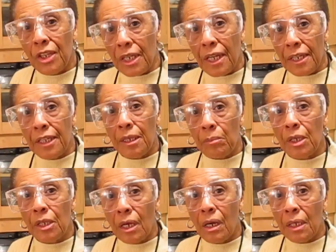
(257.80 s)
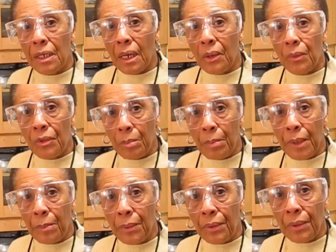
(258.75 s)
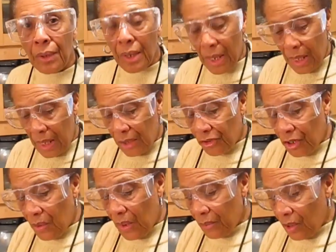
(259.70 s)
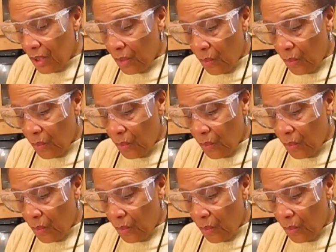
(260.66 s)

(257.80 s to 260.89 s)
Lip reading: that came in contact with the pepper. So now I'm going to